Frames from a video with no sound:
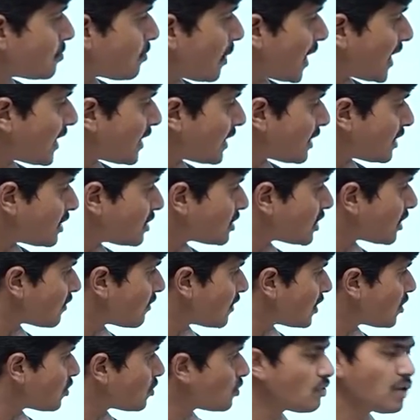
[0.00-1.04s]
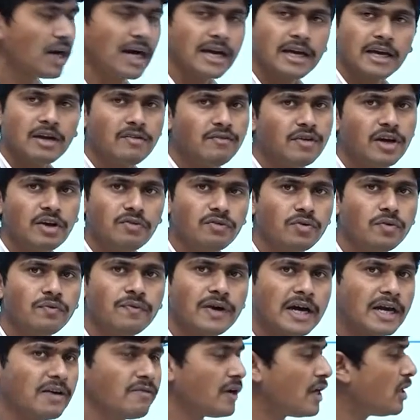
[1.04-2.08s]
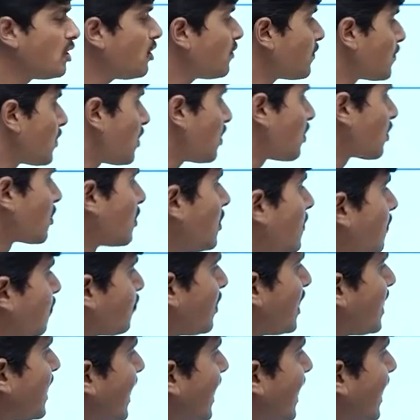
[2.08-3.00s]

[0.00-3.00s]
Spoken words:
part it is given to you, again we have to find value of torque, but